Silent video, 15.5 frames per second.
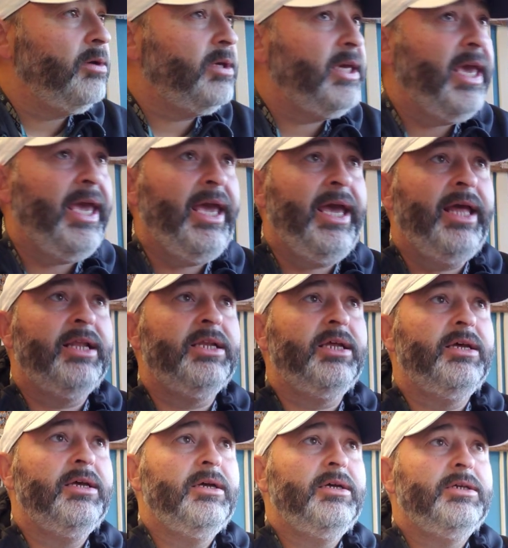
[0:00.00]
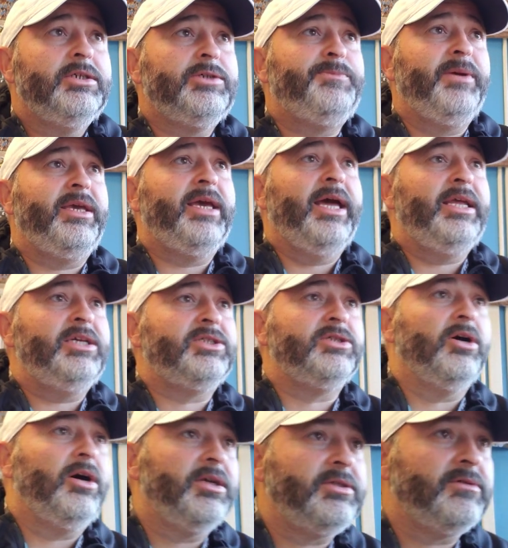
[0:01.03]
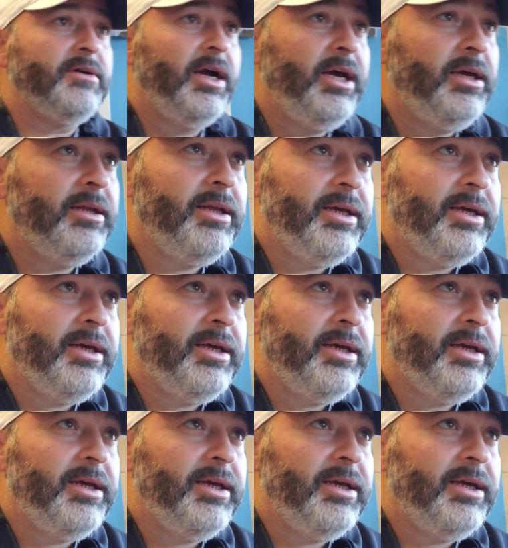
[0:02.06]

canned spaghetti sauce, right?